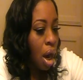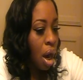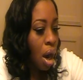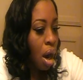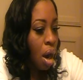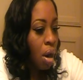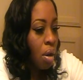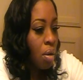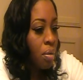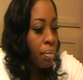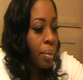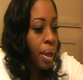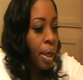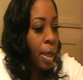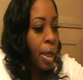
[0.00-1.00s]
oh
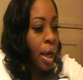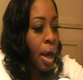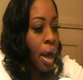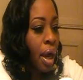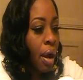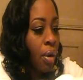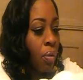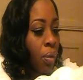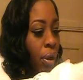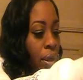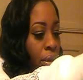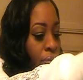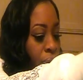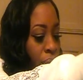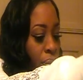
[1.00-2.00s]
my God, one
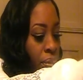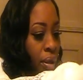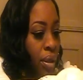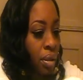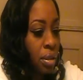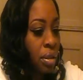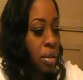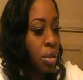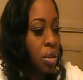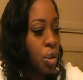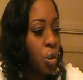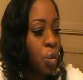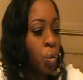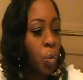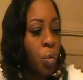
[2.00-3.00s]
of them is
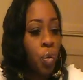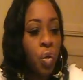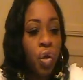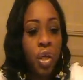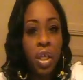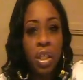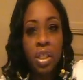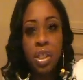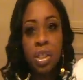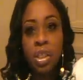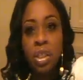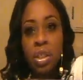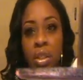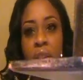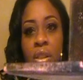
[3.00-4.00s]

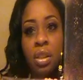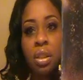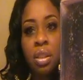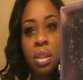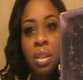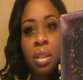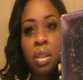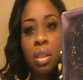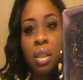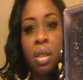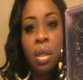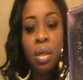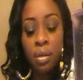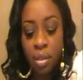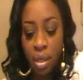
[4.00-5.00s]
crushed.
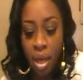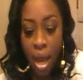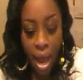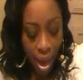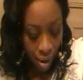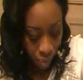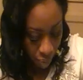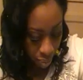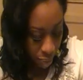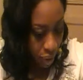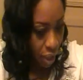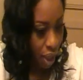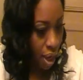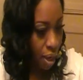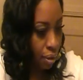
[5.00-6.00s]
Oh yeah, I will be
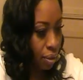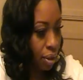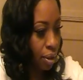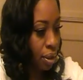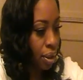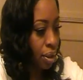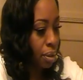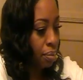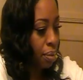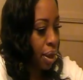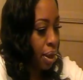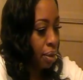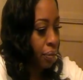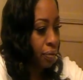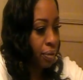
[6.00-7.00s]
calling them.
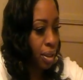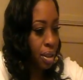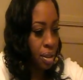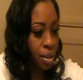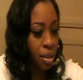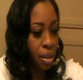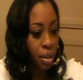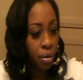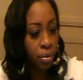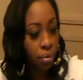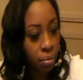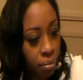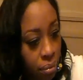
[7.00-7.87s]
I don't think so.